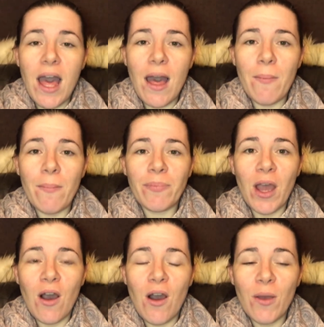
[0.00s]

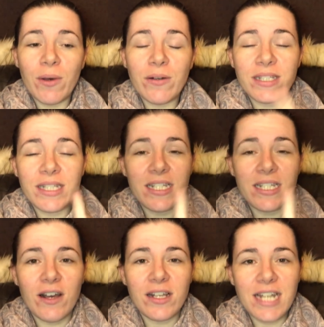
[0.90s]
um i will
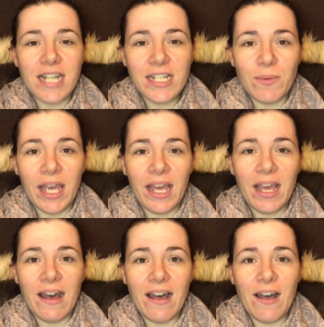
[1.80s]
see you guys next
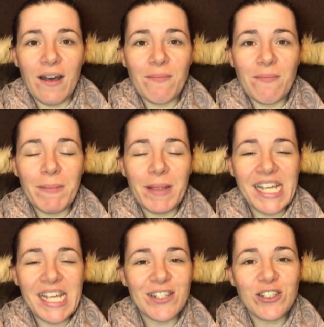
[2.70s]
week um
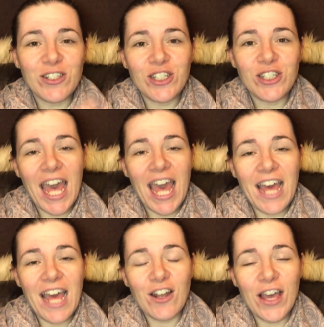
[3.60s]
please share
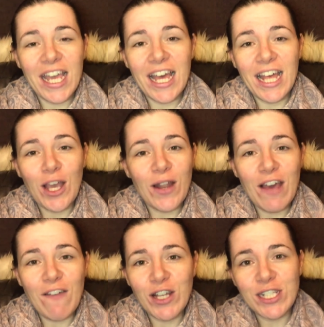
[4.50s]
and like and go
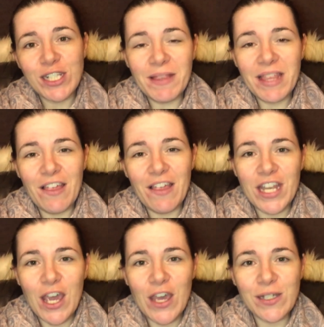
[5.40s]
and have a look at some of the other
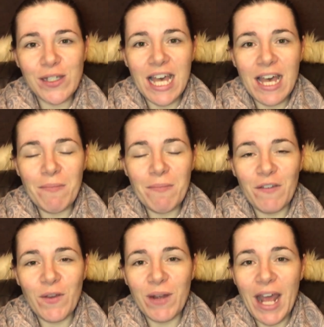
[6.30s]
videos um
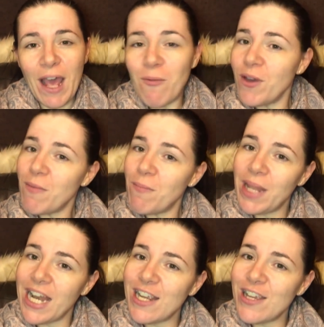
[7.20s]
if you want help with
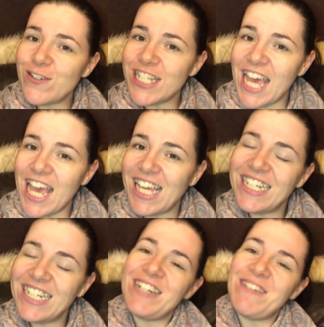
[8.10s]
planning your day
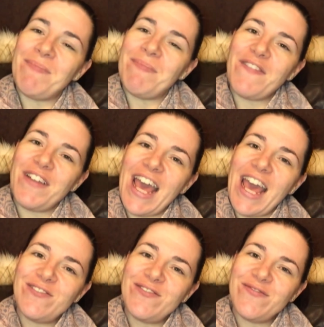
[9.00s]
bye for
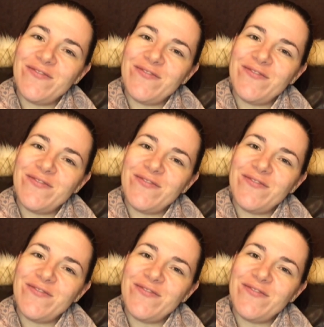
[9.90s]
now